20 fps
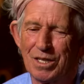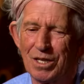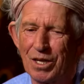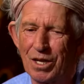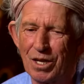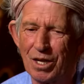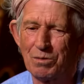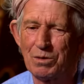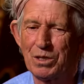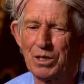Uh,
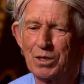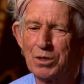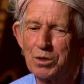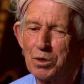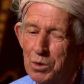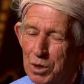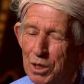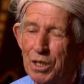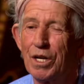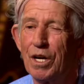I mean, this
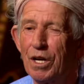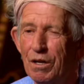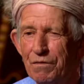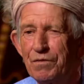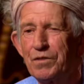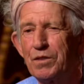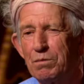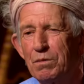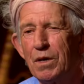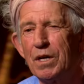was enough
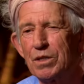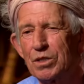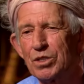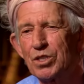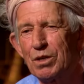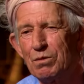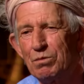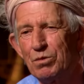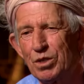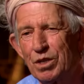to mug
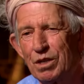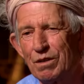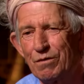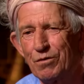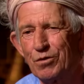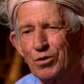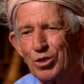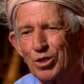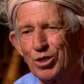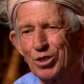somebody
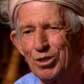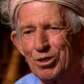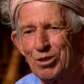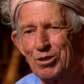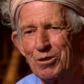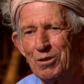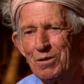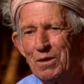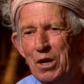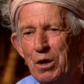for, you know.
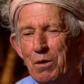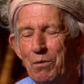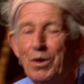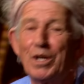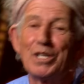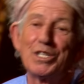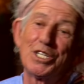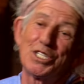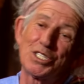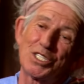
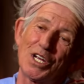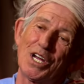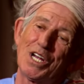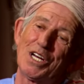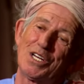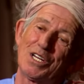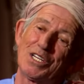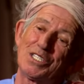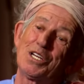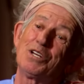But he
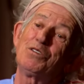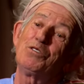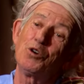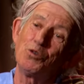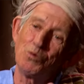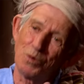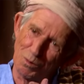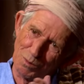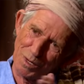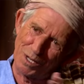decided, I said, no,
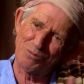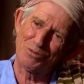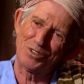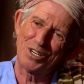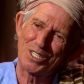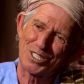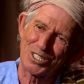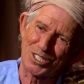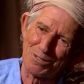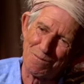we'll make
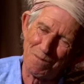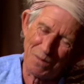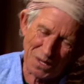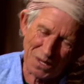friends.